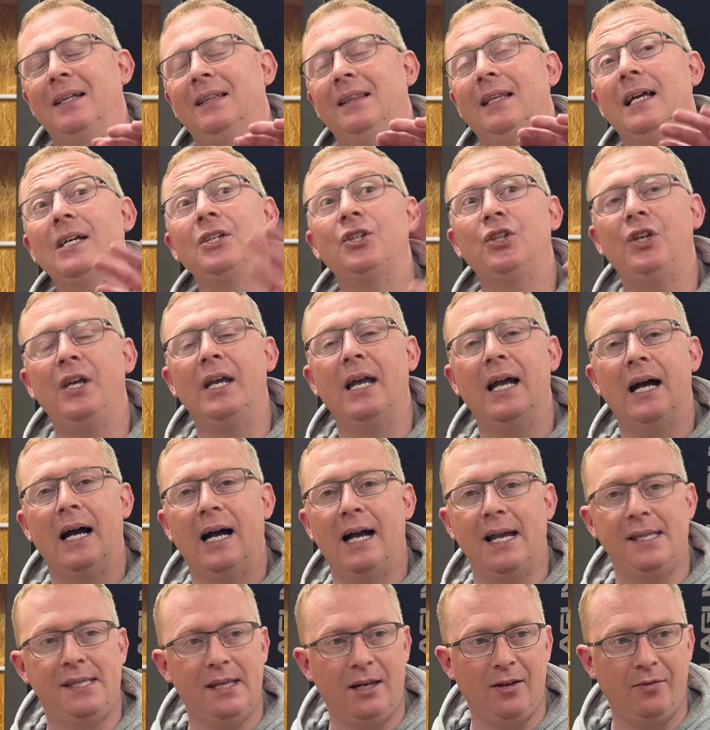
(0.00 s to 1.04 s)
Last year
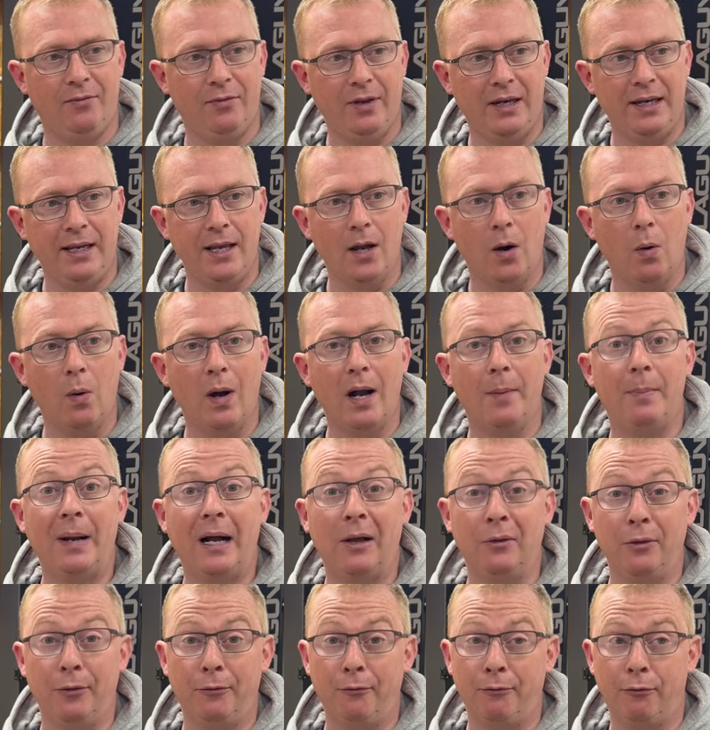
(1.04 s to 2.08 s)
I did a video
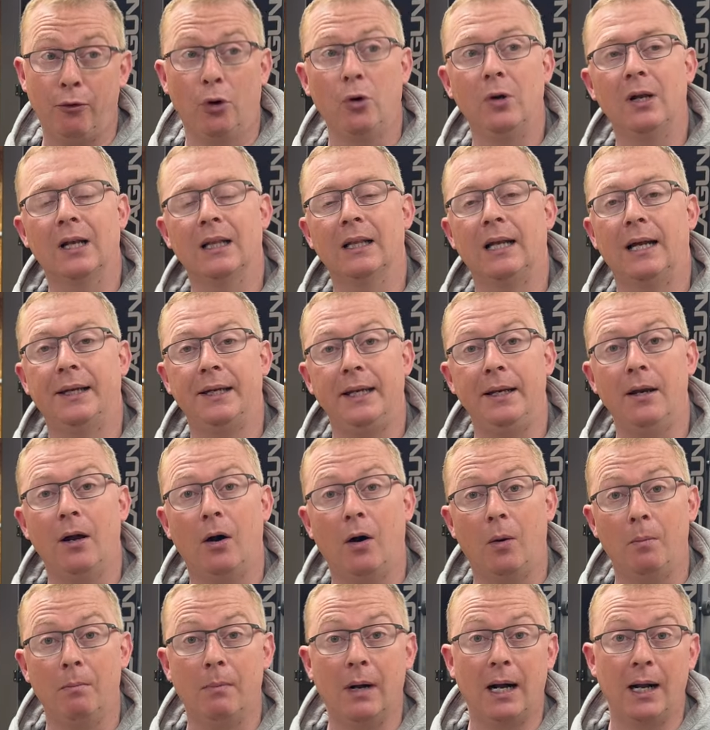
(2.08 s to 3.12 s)
about the front cladding
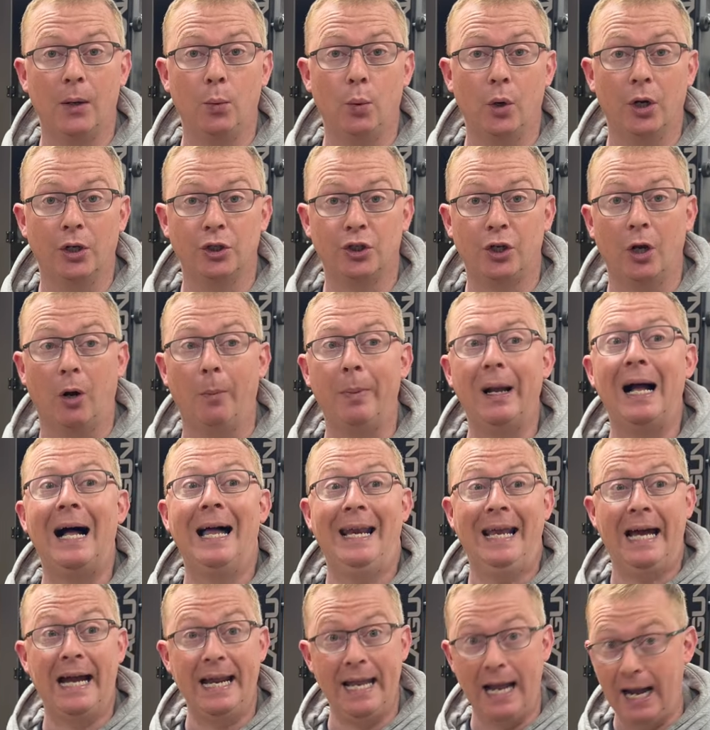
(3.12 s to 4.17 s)
on my workshop
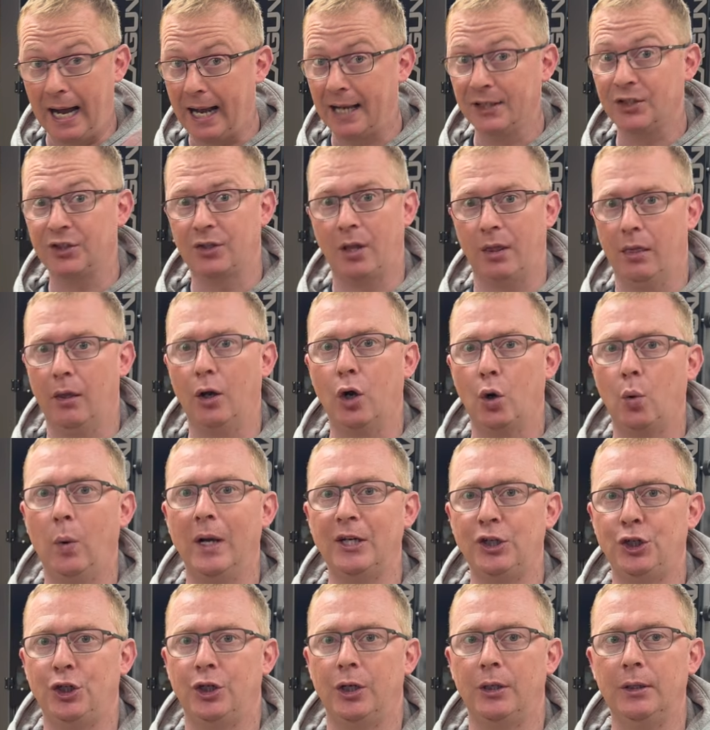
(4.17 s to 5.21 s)
and I asked the
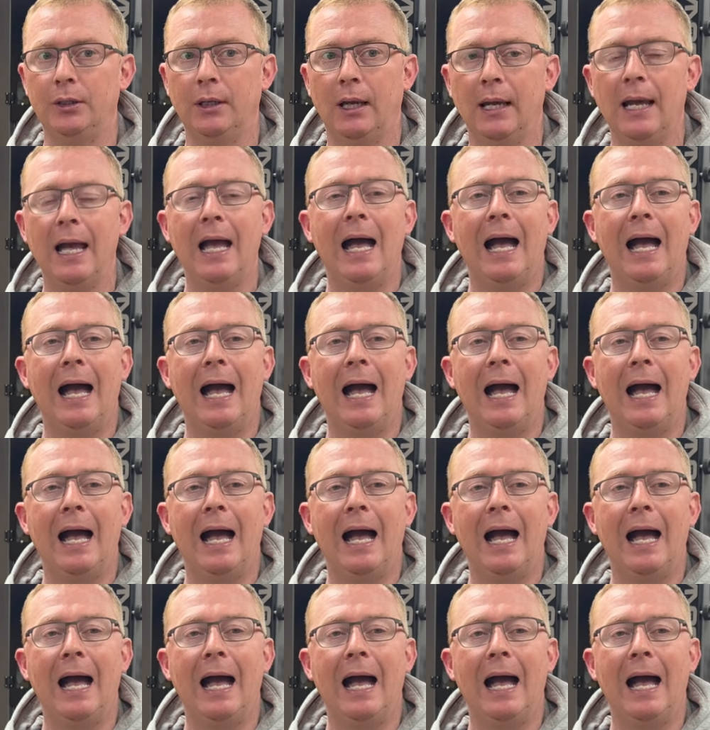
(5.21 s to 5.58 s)
question,